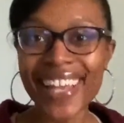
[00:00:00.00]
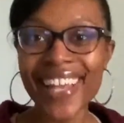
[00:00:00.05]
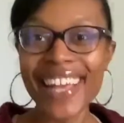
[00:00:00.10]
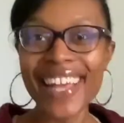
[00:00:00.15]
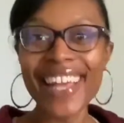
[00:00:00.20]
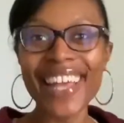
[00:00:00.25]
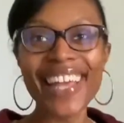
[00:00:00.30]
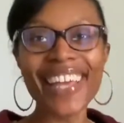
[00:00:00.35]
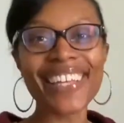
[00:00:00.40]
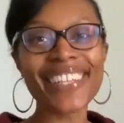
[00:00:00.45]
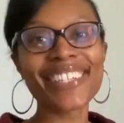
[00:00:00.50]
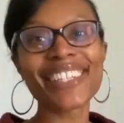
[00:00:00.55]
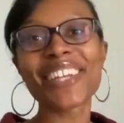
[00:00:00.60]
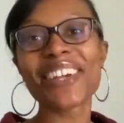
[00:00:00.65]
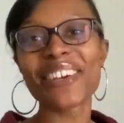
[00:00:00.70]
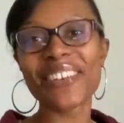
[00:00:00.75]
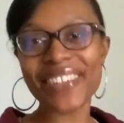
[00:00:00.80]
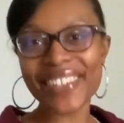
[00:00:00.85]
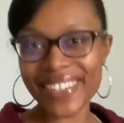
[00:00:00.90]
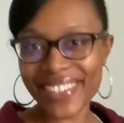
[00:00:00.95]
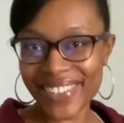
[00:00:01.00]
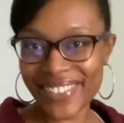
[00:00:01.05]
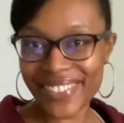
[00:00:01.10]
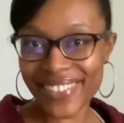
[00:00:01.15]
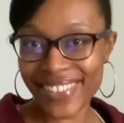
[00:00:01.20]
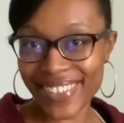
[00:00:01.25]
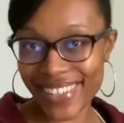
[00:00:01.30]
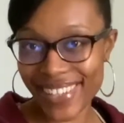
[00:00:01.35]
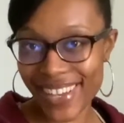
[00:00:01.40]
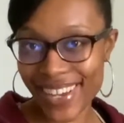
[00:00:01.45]
It's crystal
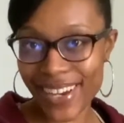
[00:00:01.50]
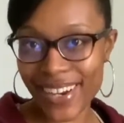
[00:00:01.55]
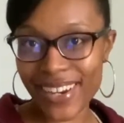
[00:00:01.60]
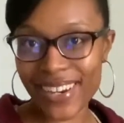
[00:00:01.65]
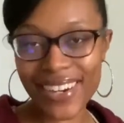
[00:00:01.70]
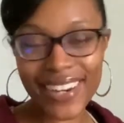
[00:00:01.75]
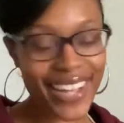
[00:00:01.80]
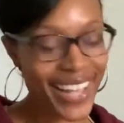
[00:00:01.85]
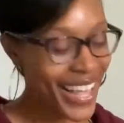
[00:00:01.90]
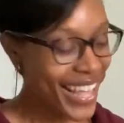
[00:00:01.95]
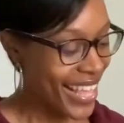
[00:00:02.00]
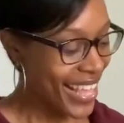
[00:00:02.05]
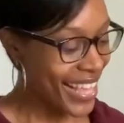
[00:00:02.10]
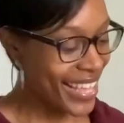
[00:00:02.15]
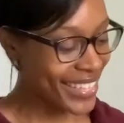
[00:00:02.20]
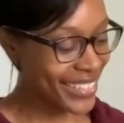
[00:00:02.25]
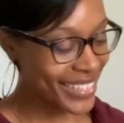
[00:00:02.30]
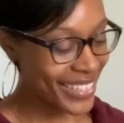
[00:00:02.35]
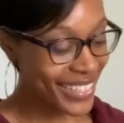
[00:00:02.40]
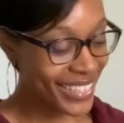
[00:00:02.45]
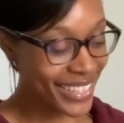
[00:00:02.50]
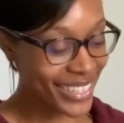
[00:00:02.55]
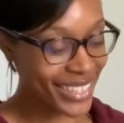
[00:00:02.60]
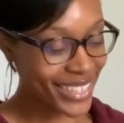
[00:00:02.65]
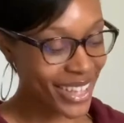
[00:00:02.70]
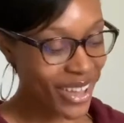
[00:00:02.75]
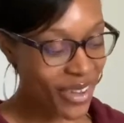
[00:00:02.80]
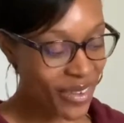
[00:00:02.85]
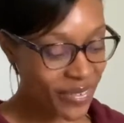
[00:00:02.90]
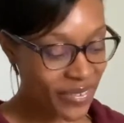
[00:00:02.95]
clear, it's
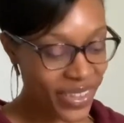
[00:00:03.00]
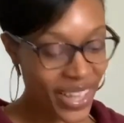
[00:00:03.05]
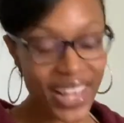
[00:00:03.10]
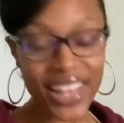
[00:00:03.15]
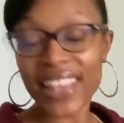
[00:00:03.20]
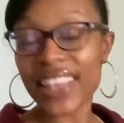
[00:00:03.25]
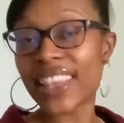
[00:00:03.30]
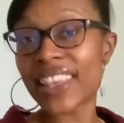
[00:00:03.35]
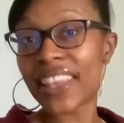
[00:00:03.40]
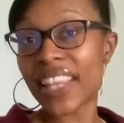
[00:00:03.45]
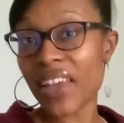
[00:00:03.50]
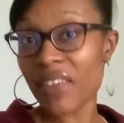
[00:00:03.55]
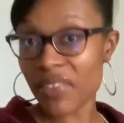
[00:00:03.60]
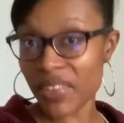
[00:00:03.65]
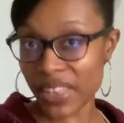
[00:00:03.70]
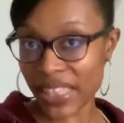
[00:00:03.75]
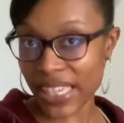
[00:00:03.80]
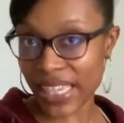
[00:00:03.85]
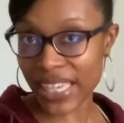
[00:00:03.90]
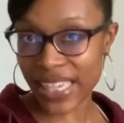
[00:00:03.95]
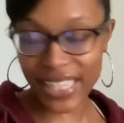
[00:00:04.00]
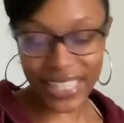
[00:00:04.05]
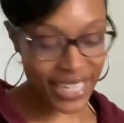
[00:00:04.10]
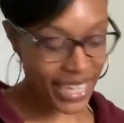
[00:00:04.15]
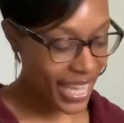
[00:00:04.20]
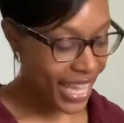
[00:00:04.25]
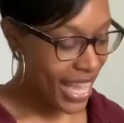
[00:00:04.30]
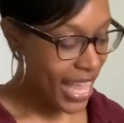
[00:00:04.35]
self-leveling,